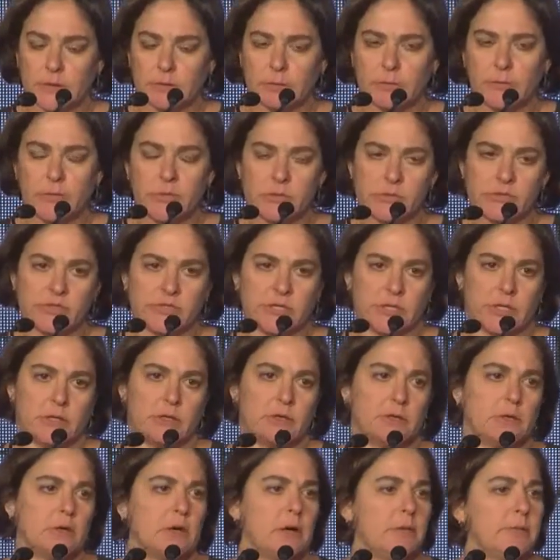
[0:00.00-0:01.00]

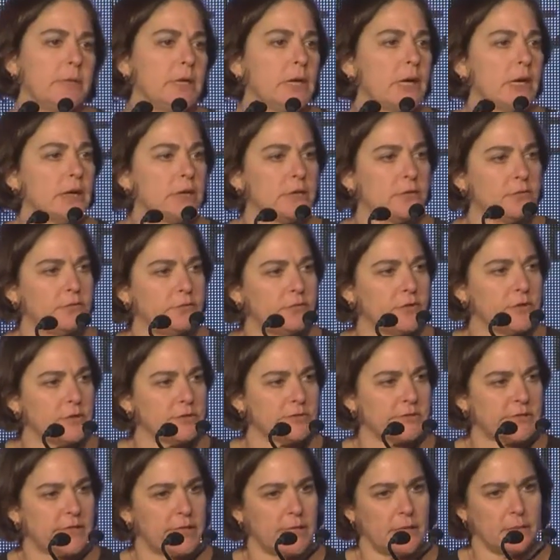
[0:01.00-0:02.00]
music coming out of
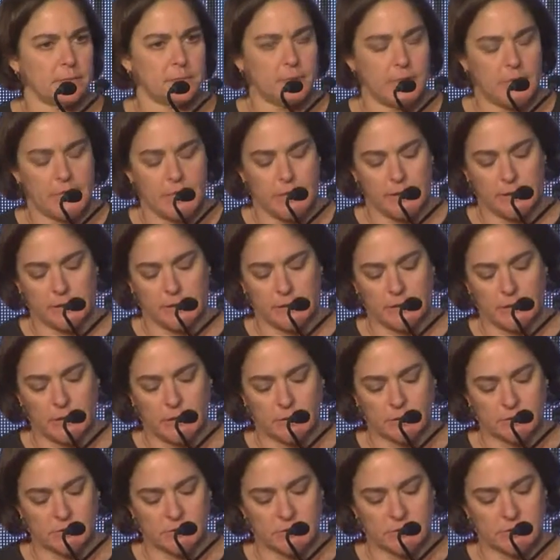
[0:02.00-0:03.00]
his campaign and
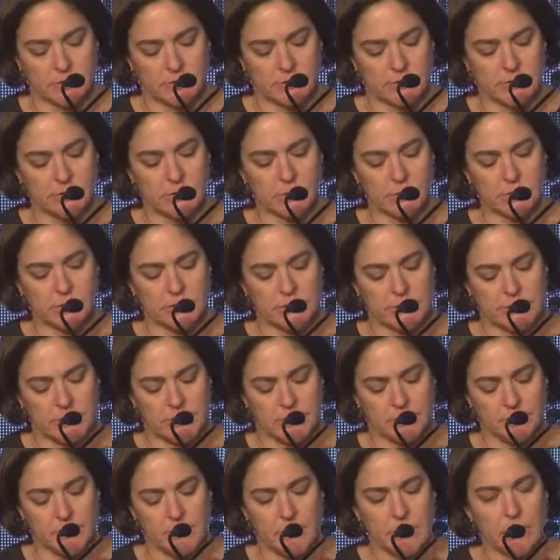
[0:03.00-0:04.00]
now his transition
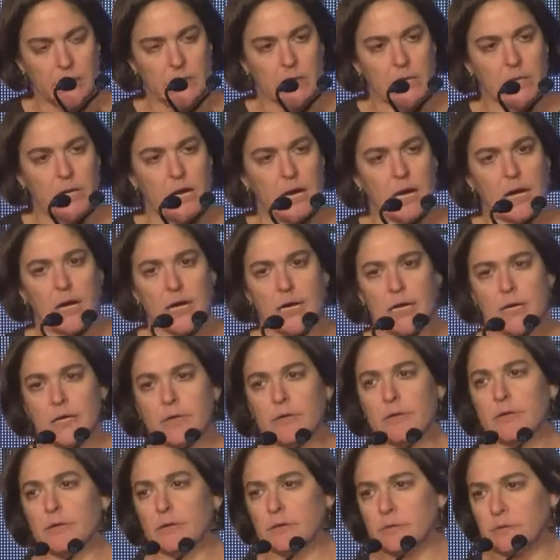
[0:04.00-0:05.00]
team,
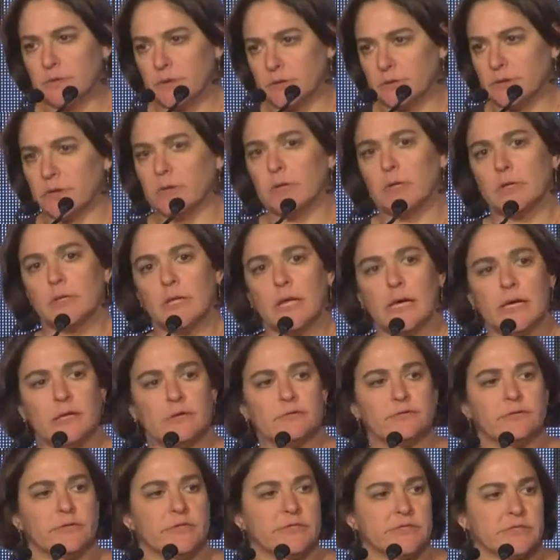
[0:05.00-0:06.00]
that there are a lot
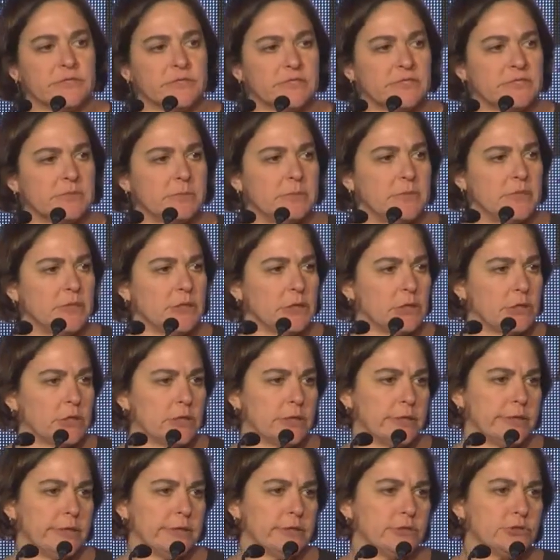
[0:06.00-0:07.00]
of reasons to be
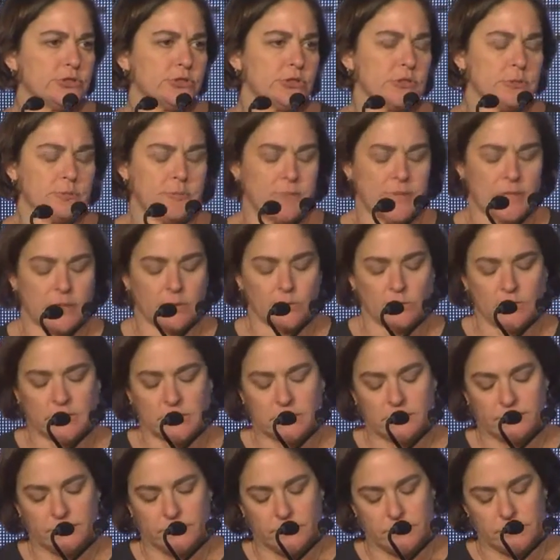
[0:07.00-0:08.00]
encouraged about
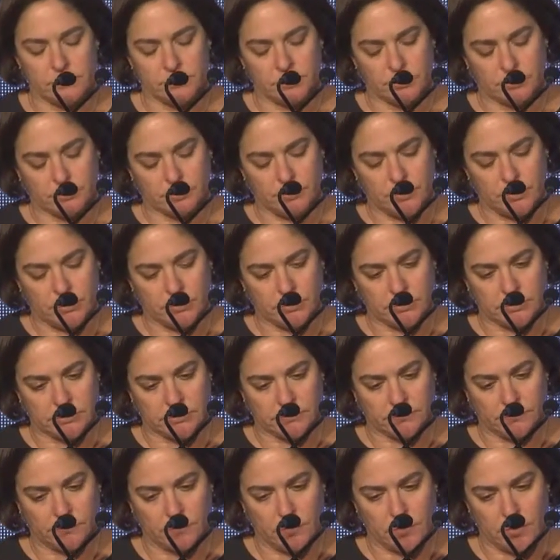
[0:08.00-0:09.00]
what the future
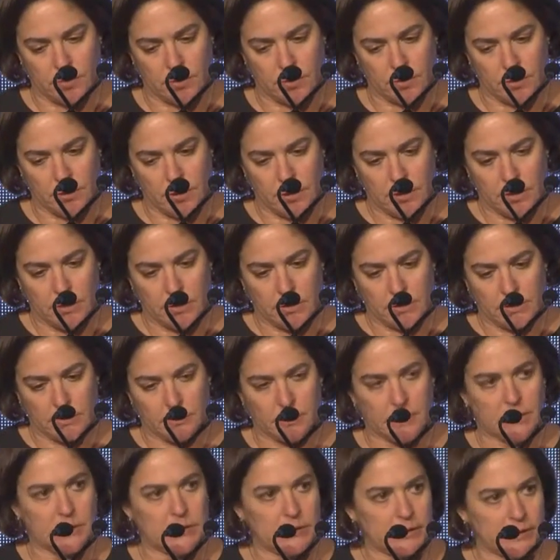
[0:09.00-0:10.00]
bodes for the
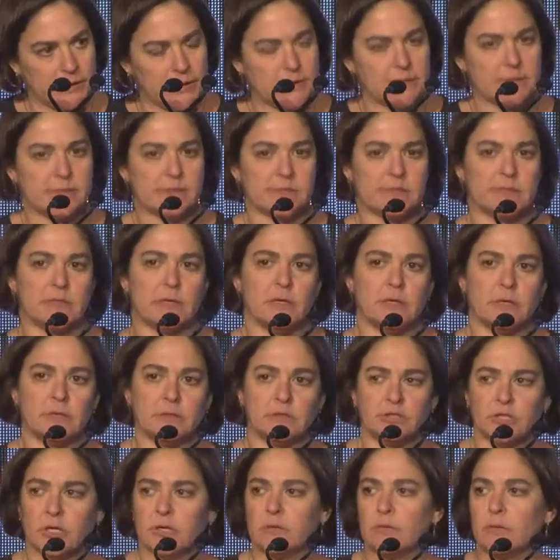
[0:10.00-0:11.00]
Middle East
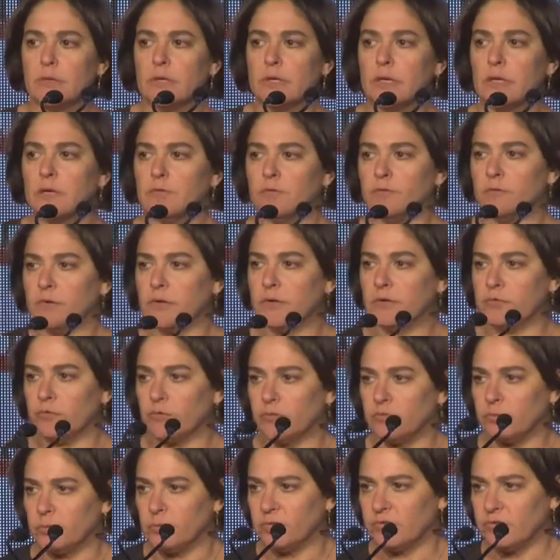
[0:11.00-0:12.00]
generally and for
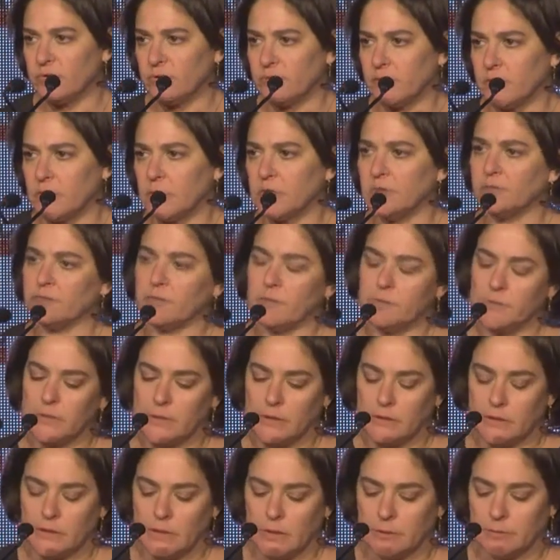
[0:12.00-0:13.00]
Israel specifically from the
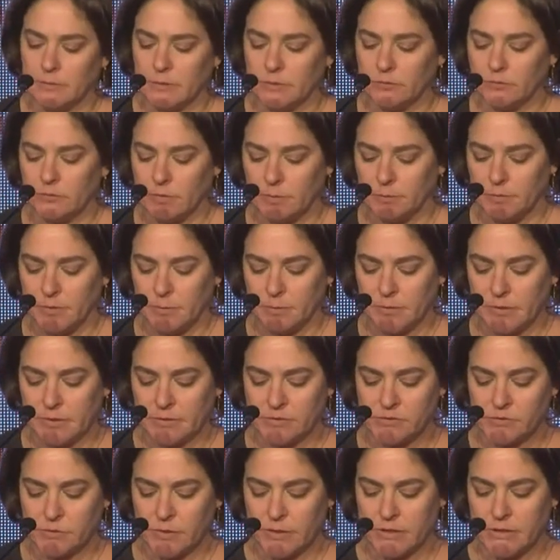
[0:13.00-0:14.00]
incoming Trump
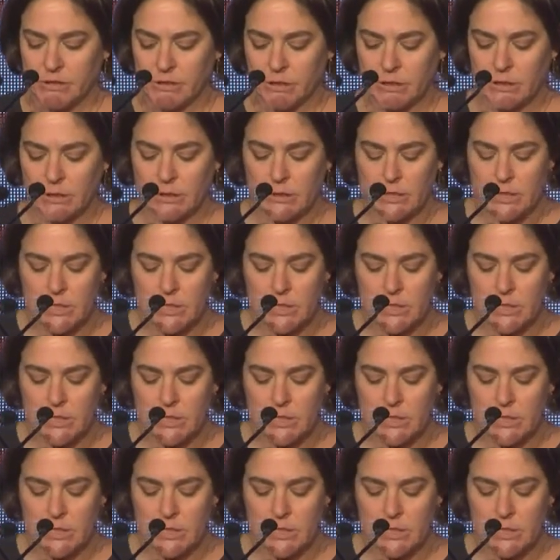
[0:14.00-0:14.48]
administration.